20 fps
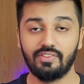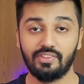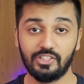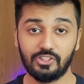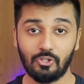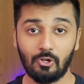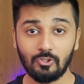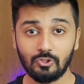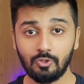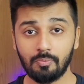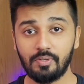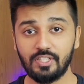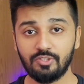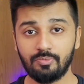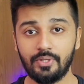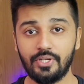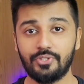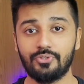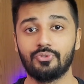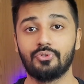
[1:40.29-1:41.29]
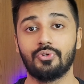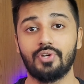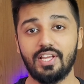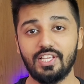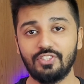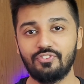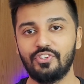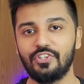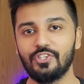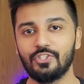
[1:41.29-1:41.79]
This also brings me to
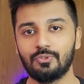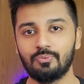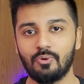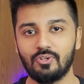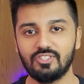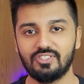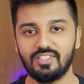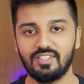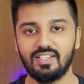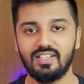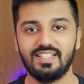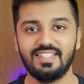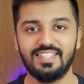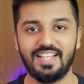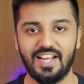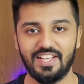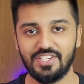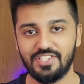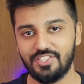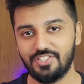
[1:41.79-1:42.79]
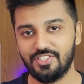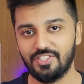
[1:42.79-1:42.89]
today's video sponsor, Gadget